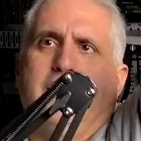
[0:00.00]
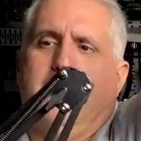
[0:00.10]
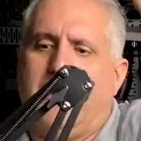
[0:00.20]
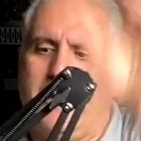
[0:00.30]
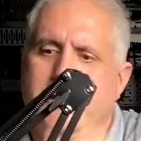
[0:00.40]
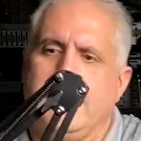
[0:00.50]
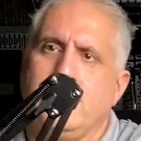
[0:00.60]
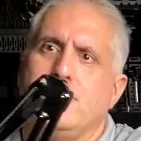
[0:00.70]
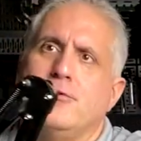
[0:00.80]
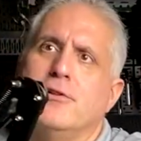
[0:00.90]
And
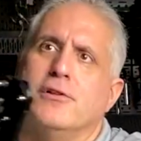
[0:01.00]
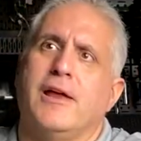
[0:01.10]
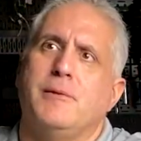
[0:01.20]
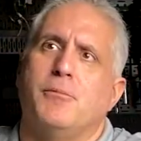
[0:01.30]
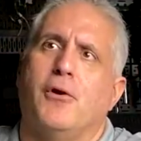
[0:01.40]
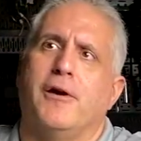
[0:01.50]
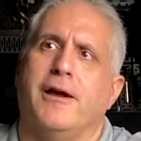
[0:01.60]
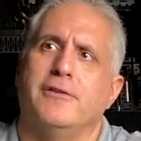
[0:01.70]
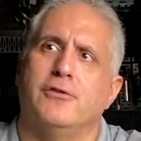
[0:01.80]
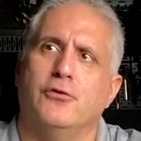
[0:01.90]
here's the light bar. It
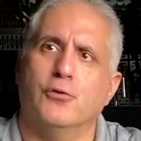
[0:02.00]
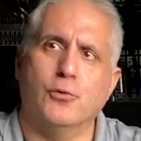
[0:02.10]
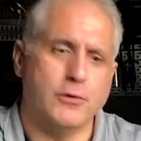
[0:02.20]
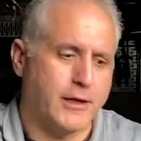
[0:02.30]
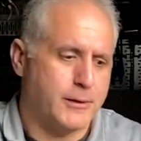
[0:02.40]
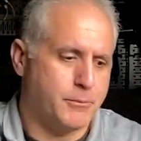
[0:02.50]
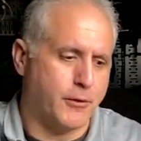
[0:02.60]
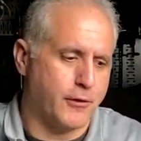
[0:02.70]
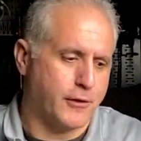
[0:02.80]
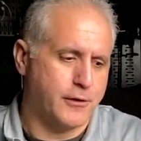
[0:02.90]
has the dual light
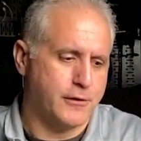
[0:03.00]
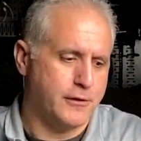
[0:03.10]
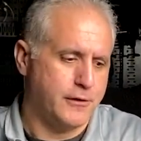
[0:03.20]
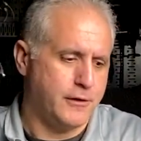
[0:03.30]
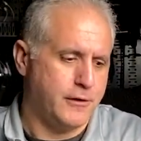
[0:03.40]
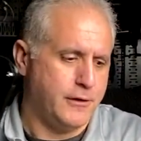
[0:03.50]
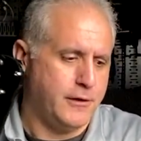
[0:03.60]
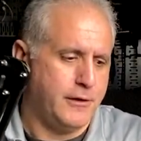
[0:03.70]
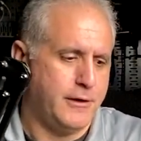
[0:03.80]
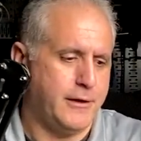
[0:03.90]
bar.
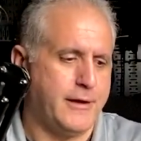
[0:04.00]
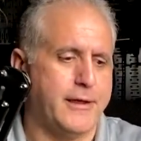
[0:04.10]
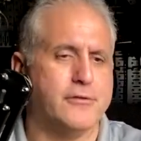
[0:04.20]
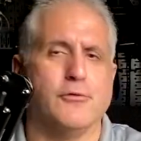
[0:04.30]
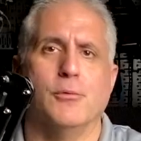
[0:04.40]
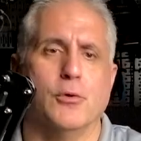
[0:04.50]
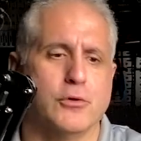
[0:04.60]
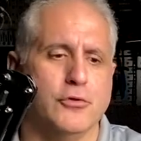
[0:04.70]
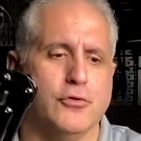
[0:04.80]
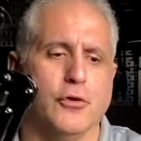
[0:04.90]
It has a remote
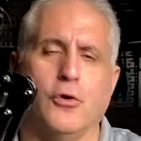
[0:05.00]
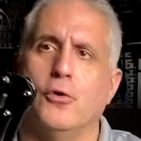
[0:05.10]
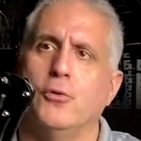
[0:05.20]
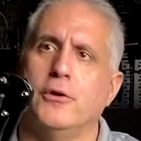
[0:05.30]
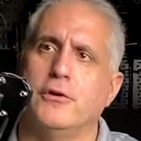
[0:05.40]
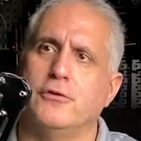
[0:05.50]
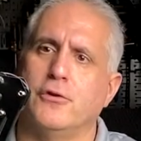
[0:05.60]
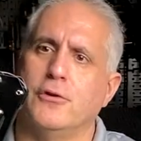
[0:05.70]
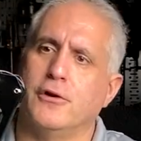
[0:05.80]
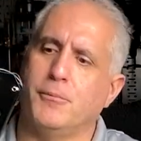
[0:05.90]
control where you could
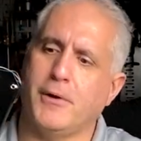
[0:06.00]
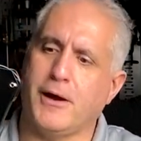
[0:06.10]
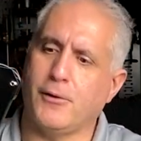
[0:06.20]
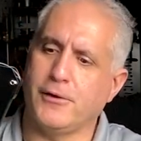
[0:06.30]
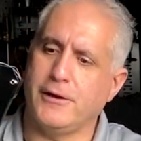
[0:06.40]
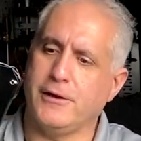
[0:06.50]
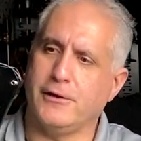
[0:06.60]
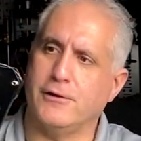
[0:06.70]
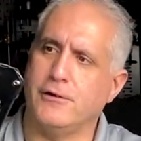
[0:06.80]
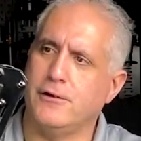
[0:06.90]
turn on the power
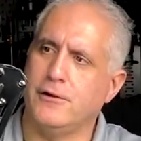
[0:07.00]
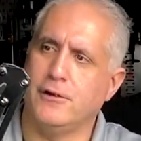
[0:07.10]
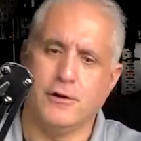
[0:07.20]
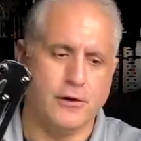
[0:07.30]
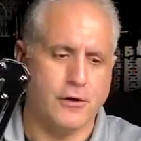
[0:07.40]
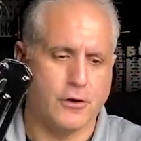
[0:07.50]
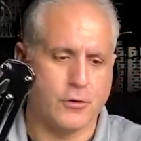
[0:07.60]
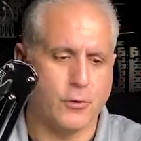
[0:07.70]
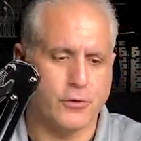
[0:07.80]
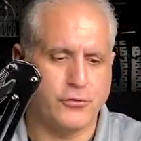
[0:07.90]
here. Of
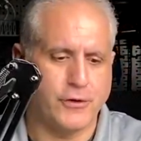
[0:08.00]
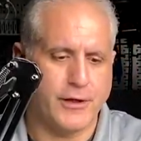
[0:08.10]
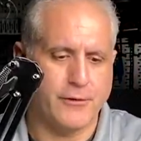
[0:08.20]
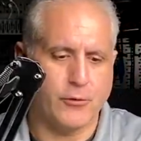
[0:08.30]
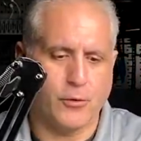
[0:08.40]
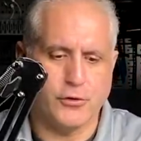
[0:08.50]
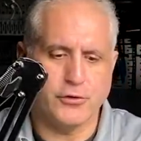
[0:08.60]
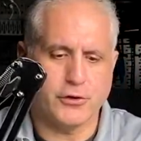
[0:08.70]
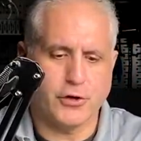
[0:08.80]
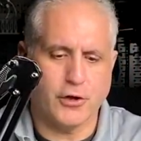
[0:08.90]
course, you have all
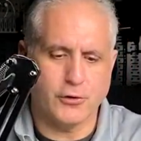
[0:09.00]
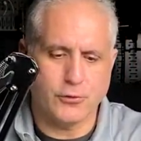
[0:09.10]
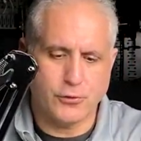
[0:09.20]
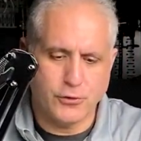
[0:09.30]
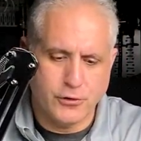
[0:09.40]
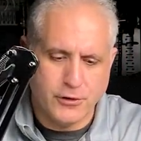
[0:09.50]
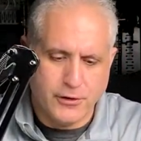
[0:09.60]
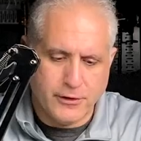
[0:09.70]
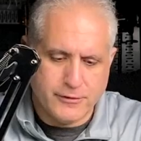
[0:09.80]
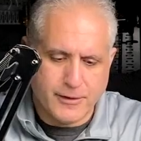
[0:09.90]
your color,
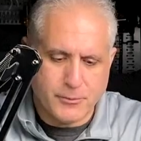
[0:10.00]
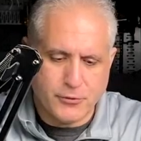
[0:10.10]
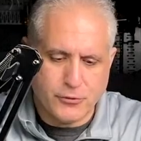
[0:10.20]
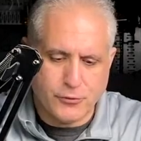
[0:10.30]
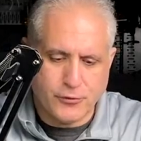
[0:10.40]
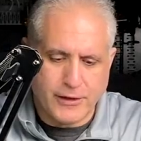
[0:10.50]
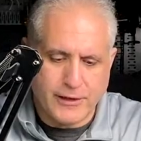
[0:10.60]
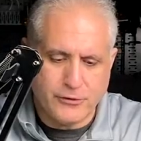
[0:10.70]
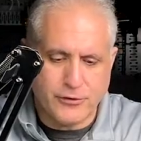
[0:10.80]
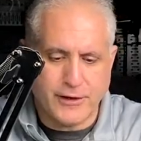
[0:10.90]
temperature
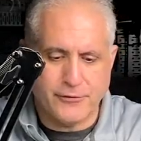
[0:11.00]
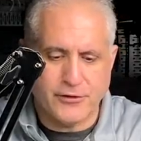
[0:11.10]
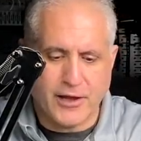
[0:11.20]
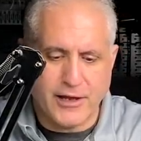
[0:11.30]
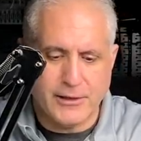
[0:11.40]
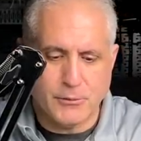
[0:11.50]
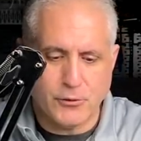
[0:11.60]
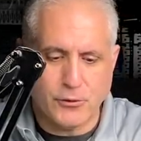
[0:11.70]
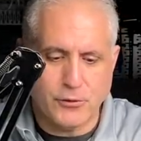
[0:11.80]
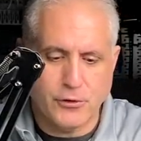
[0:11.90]
range, you have
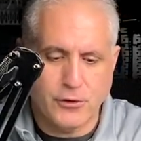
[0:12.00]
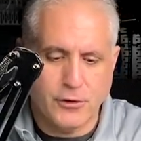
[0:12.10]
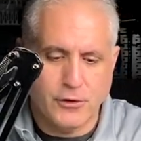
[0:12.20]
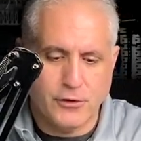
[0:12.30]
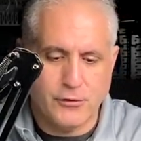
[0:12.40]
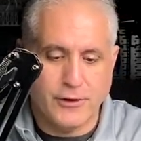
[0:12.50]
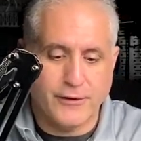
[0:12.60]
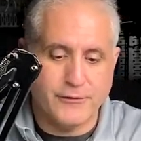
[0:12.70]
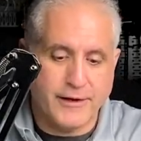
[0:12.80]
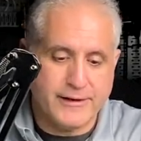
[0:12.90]
timer, you
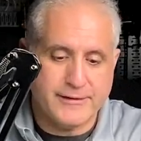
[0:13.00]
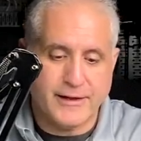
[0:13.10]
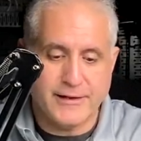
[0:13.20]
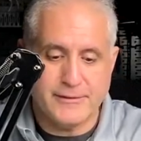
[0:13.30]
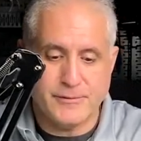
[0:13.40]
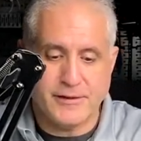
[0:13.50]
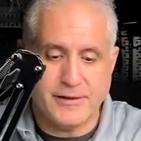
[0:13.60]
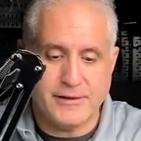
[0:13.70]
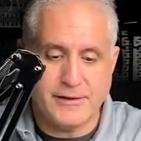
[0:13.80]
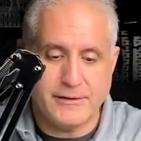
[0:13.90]
have nighttime
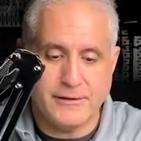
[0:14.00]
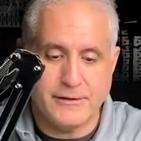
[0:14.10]
setting.